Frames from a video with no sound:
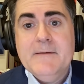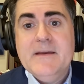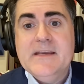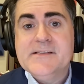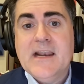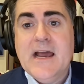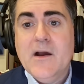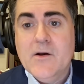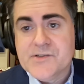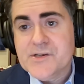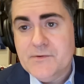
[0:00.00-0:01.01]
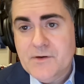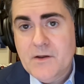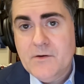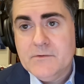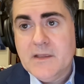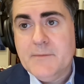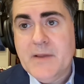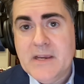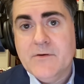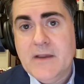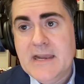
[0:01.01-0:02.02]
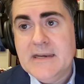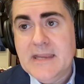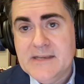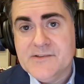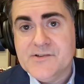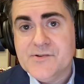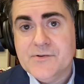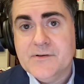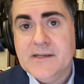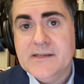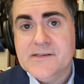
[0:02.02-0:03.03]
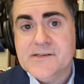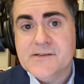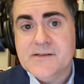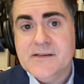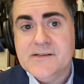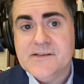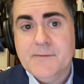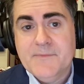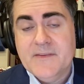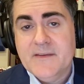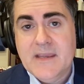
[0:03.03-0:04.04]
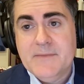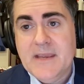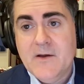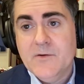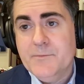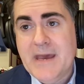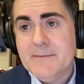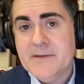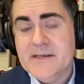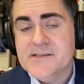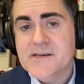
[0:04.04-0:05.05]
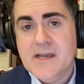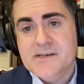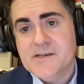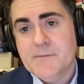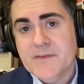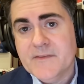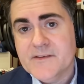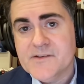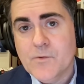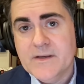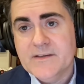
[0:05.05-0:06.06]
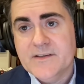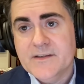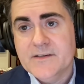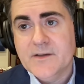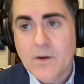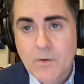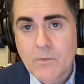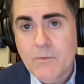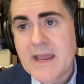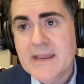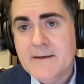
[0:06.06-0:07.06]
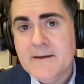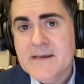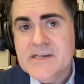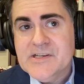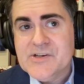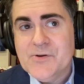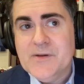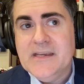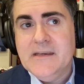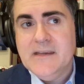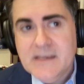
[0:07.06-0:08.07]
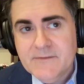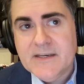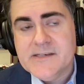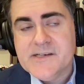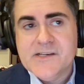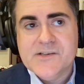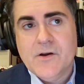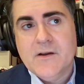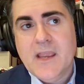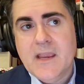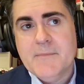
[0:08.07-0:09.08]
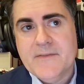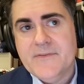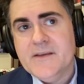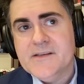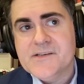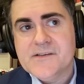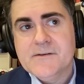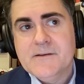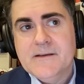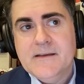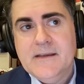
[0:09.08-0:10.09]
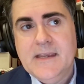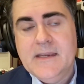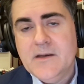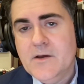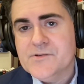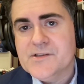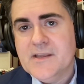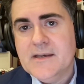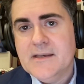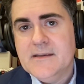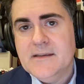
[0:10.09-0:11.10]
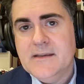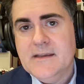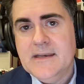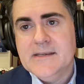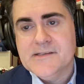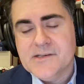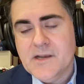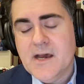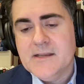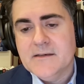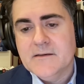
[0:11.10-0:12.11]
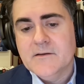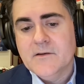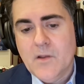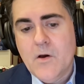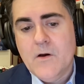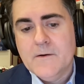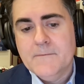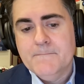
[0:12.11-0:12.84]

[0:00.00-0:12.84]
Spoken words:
He said, I also know that pancreatic cancer is something that can be held back, but it's not something that's going to go away. So even as he's talking about this, he knows that it is not long.